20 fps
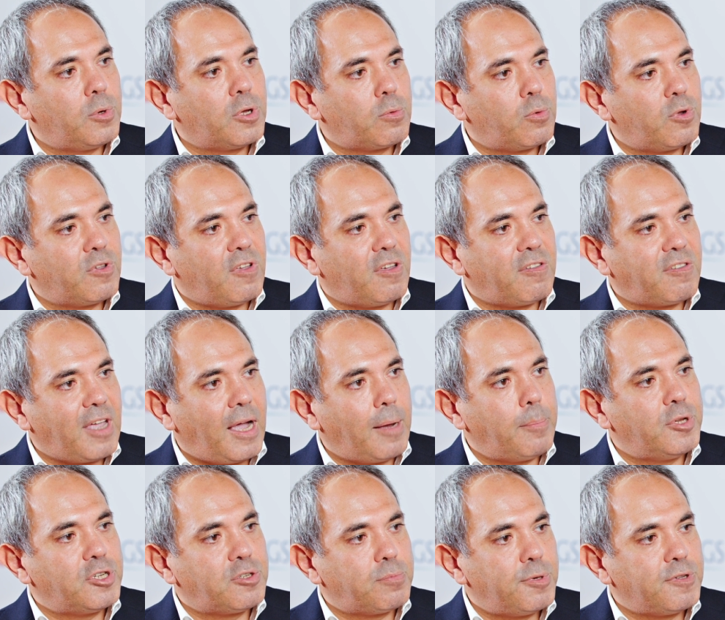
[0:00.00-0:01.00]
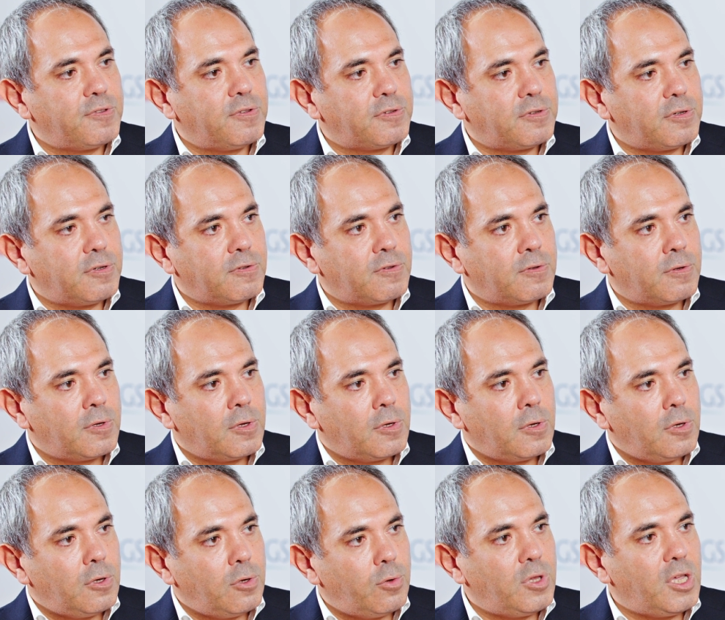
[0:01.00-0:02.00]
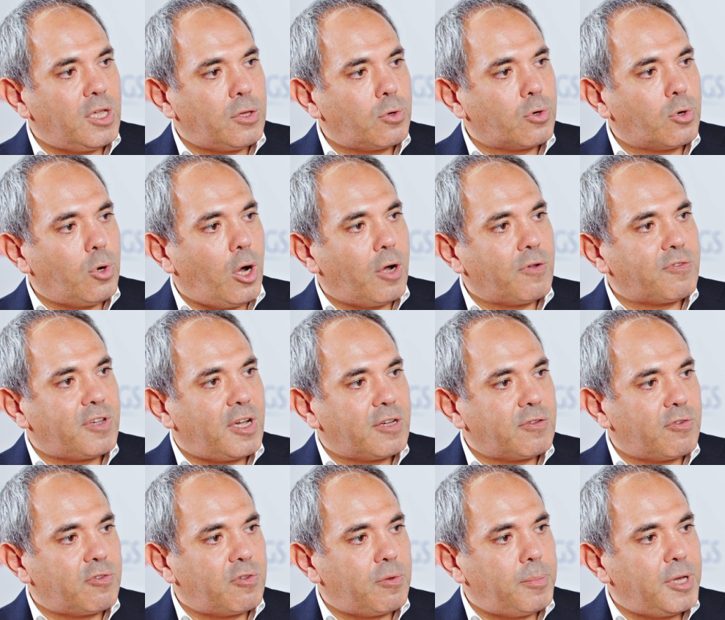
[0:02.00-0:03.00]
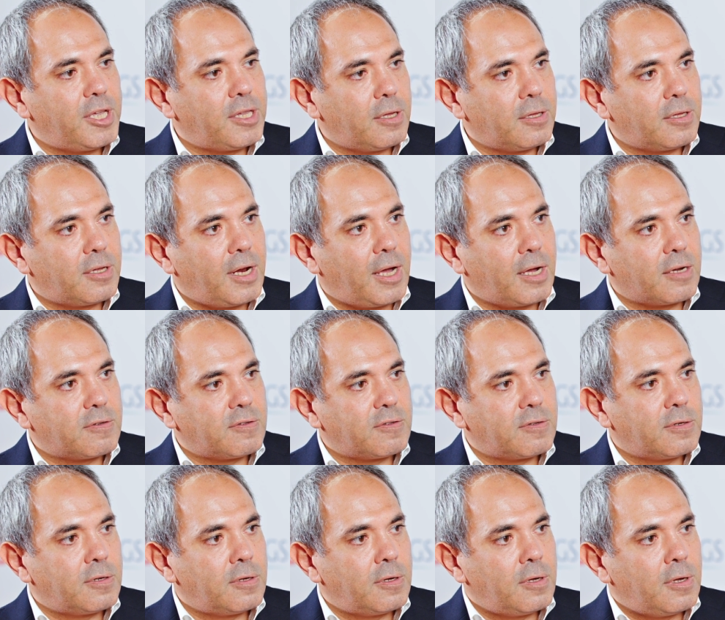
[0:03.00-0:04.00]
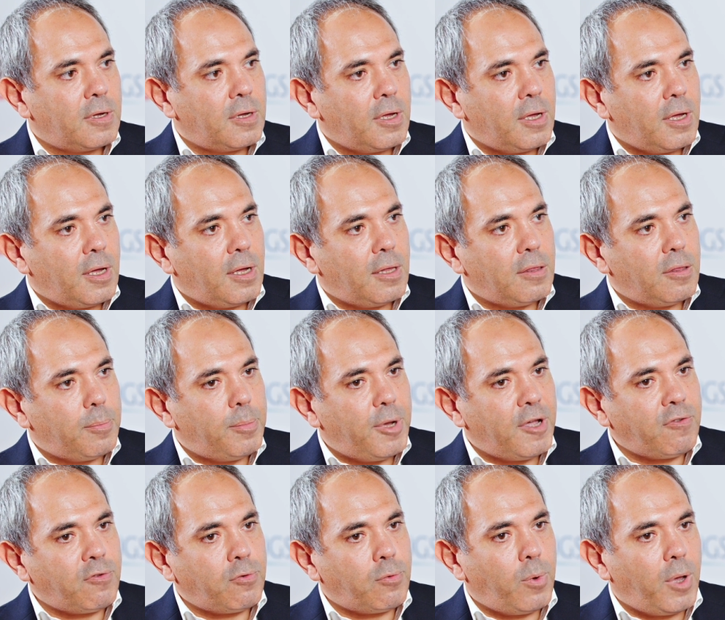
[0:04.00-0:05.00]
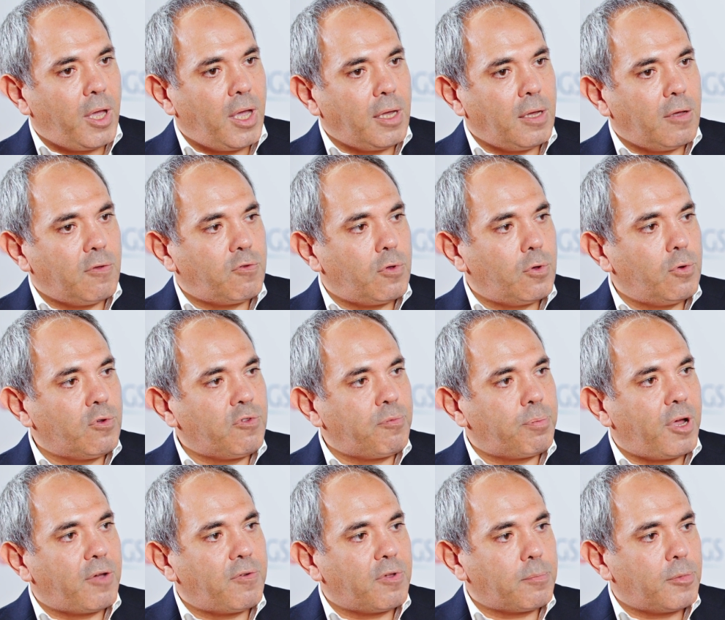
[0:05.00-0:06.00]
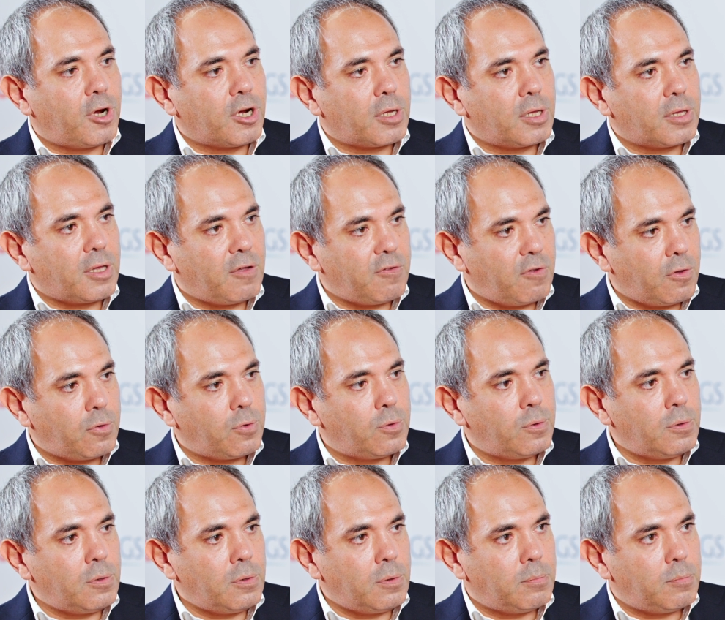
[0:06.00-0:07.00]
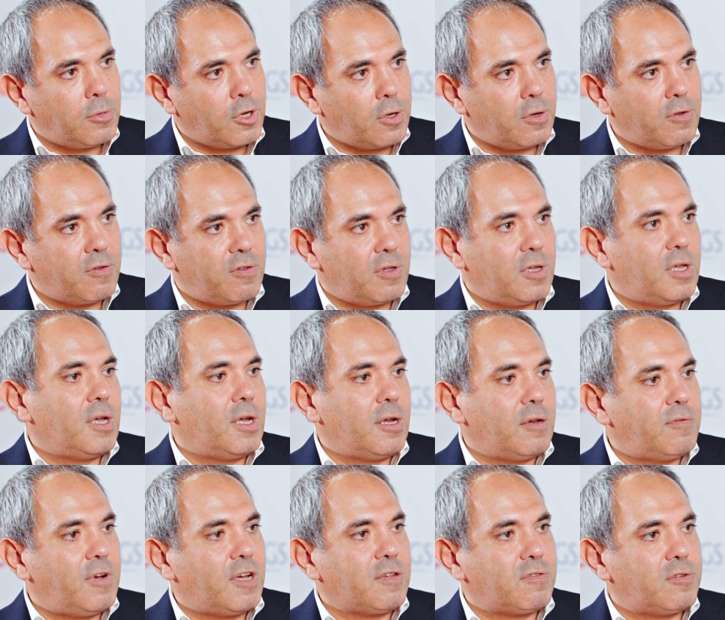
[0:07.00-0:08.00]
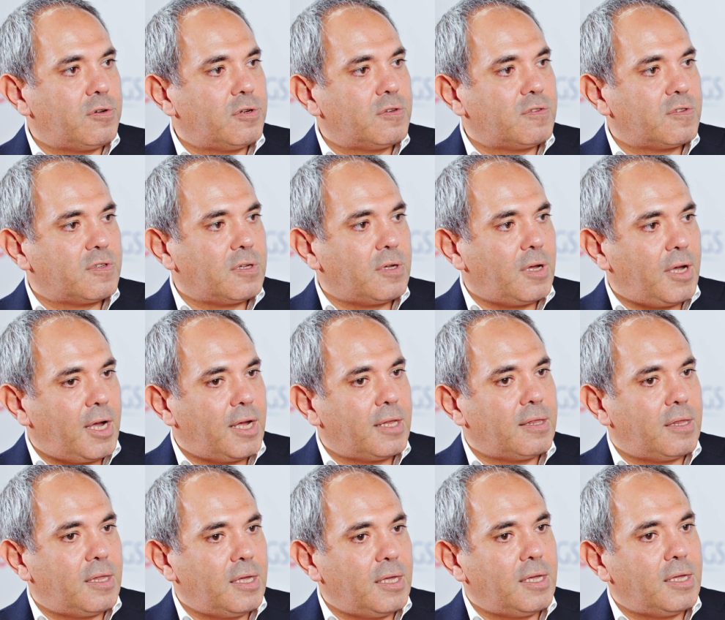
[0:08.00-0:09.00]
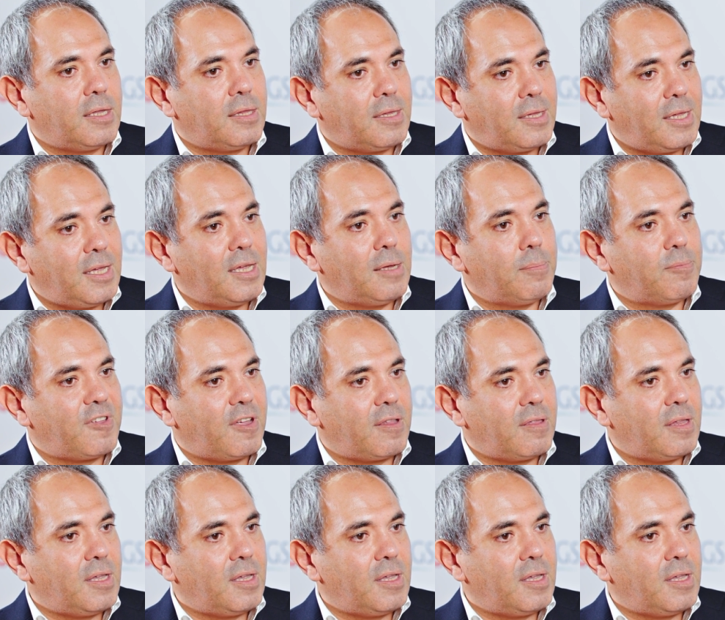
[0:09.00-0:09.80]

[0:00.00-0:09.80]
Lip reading: it with established businesses. You need to go outside of the beaten tracks. And the best way is to use private market as a tool, because the investors and the teams and